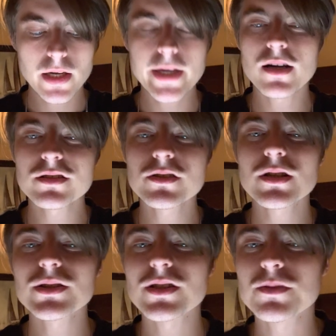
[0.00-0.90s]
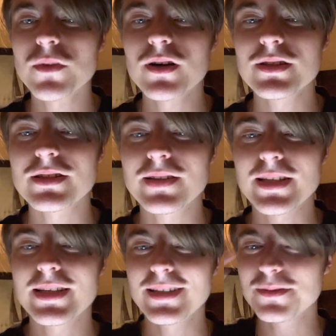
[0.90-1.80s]
It also shows the smartness of the
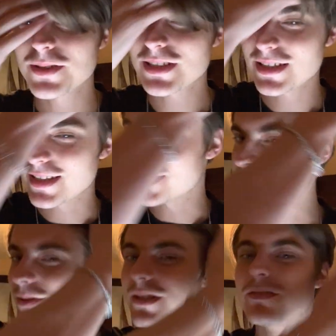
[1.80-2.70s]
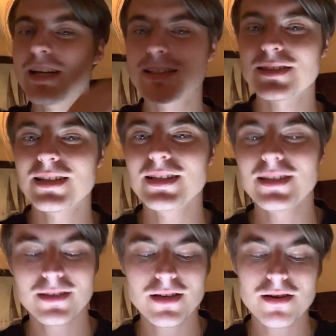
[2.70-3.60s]
kid, which I think is really fascinating.